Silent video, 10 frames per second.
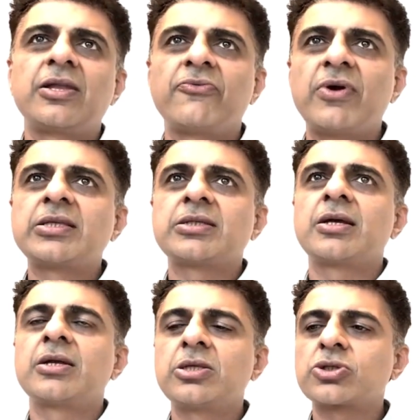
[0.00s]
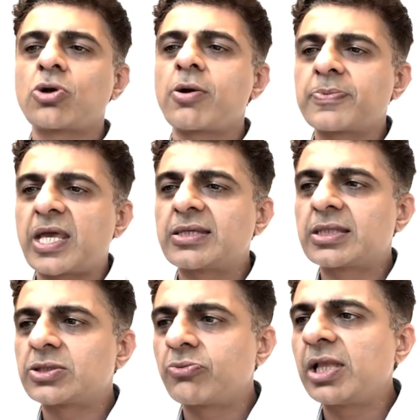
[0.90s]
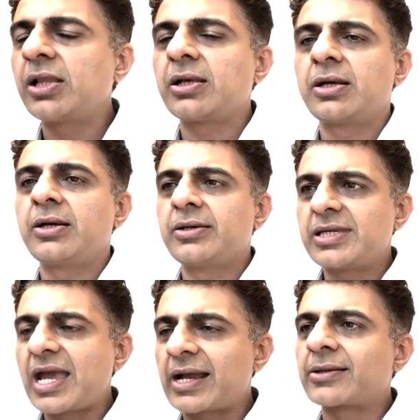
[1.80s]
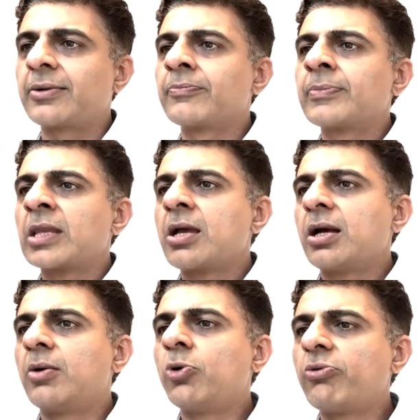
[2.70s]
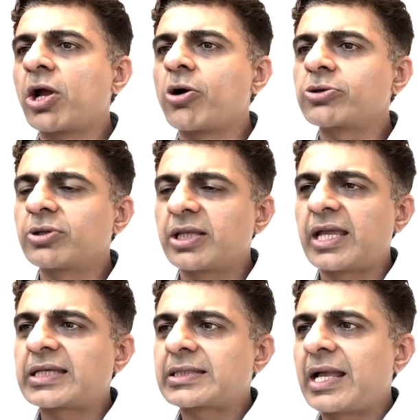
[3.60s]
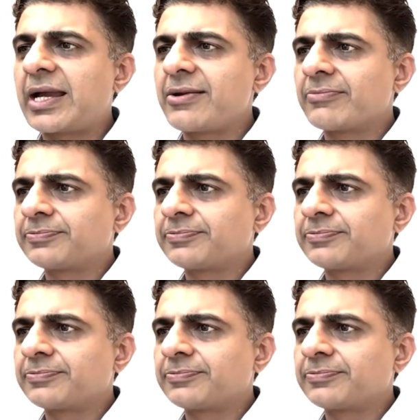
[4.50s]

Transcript: in which the stock prices will react. Moving on to the next slide.